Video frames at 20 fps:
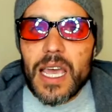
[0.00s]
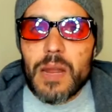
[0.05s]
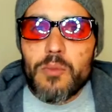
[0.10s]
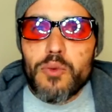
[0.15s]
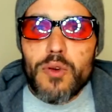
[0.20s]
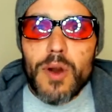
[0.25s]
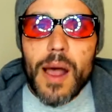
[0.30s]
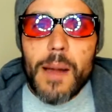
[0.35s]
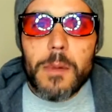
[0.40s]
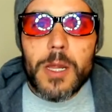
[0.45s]

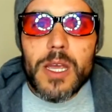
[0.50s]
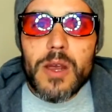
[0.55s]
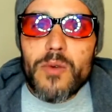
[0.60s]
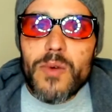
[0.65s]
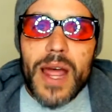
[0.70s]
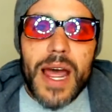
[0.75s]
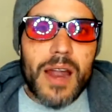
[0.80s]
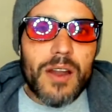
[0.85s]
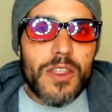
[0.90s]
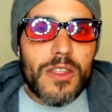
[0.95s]
and probably
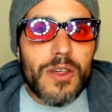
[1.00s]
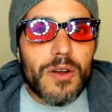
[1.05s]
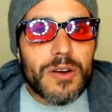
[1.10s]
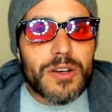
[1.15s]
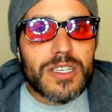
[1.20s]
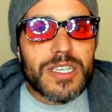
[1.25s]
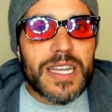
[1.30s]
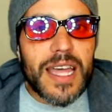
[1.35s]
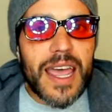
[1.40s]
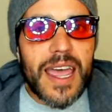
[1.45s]
around
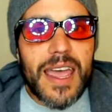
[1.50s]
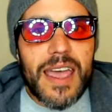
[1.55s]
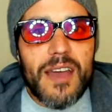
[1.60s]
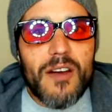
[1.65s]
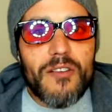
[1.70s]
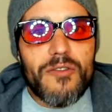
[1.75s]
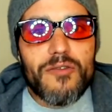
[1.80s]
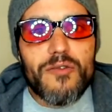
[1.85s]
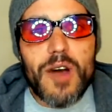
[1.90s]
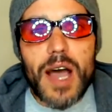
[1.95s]

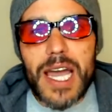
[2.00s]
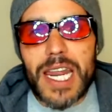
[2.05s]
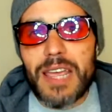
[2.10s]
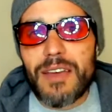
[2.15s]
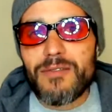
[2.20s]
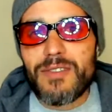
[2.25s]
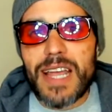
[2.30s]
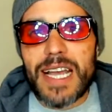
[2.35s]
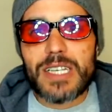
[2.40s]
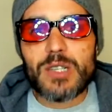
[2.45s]
Thursday or
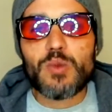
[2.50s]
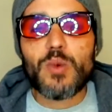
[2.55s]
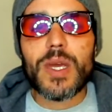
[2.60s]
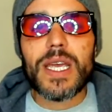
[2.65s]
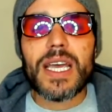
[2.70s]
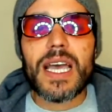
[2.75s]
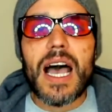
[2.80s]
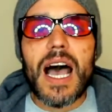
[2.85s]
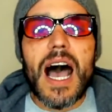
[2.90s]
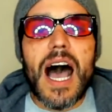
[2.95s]
Friday of next
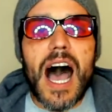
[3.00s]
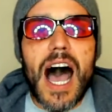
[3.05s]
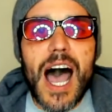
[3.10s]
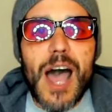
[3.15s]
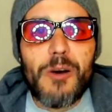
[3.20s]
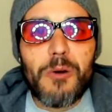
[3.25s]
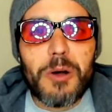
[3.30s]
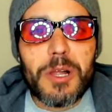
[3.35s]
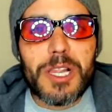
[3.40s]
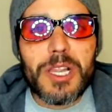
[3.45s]
week,
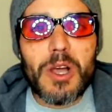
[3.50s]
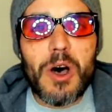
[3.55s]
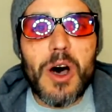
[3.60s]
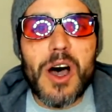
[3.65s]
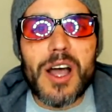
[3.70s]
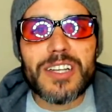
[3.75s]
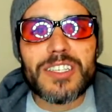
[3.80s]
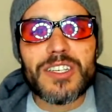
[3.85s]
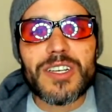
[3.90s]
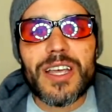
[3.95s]
I will
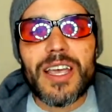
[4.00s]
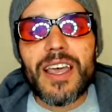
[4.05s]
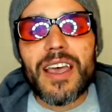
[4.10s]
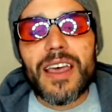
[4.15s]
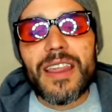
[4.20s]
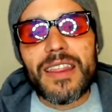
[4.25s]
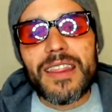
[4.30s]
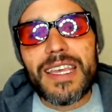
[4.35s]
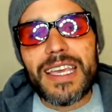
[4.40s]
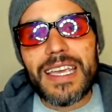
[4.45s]
launch
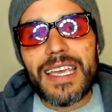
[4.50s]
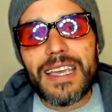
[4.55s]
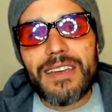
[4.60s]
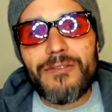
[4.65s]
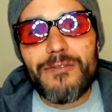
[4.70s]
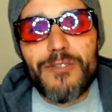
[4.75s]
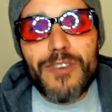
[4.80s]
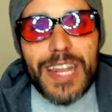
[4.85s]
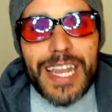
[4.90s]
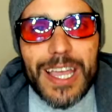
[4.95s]

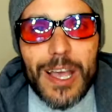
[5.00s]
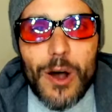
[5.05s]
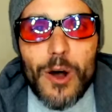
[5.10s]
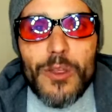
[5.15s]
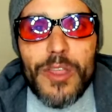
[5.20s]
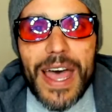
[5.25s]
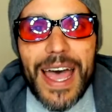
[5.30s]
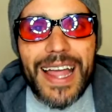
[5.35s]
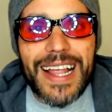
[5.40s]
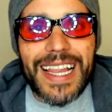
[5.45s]
the
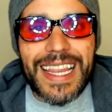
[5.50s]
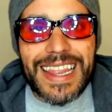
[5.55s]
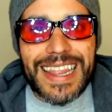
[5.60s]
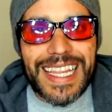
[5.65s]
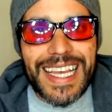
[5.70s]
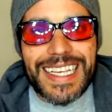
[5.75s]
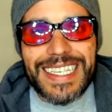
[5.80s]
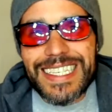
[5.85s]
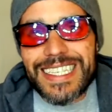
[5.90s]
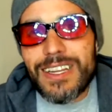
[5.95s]
video that
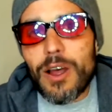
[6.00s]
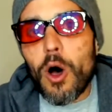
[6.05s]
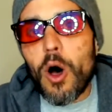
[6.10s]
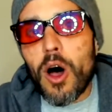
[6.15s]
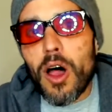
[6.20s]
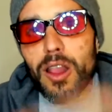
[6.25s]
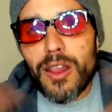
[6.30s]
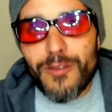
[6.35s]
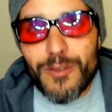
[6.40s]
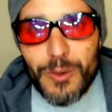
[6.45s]
lists
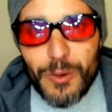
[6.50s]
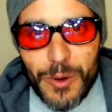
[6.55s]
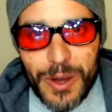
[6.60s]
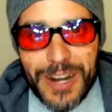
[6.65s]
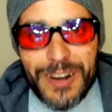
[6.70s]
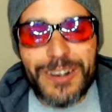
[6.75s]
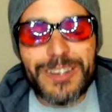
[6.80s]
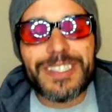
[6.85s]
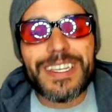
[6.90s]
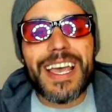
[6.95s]
all of the
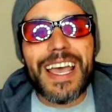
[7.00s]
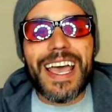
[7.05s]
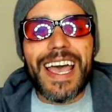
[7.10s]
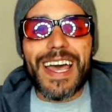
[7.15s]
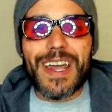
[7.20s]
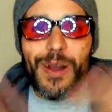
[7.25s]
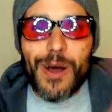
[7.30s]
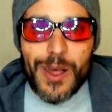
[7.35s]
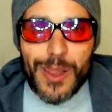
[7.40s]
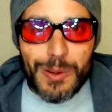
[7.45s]
winners
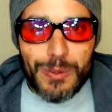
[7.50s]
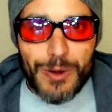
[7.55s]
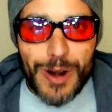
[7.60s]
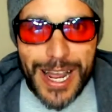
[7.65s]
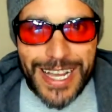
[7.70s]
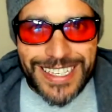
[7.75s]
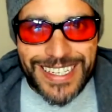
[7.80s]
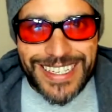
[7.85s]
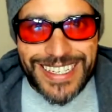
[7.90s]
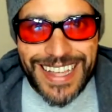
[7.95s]
and all the
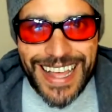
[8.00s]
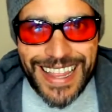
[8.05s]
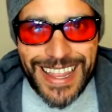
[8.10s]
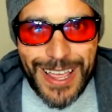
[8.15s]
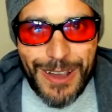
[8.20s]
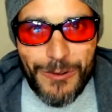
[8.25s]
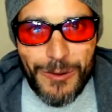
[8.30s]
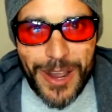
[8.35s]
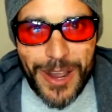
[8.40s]
prizes that they